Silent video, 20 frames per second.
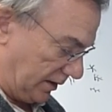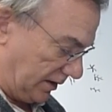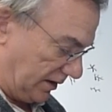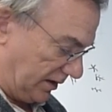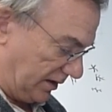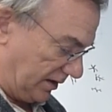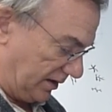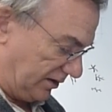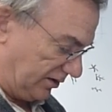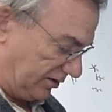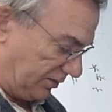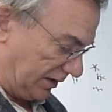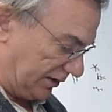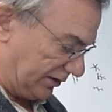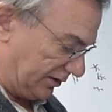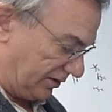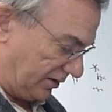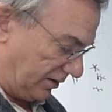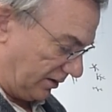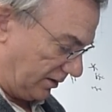And just make
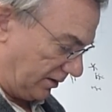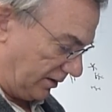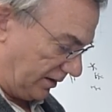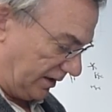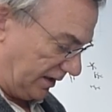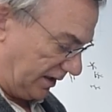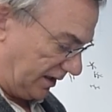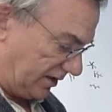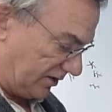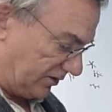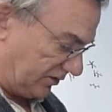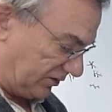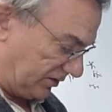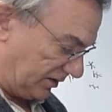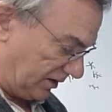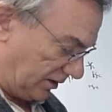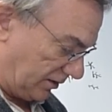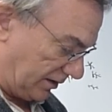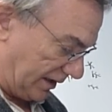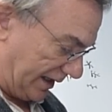sure it is.
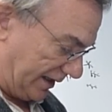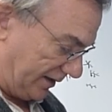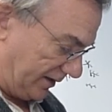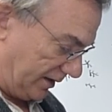All right.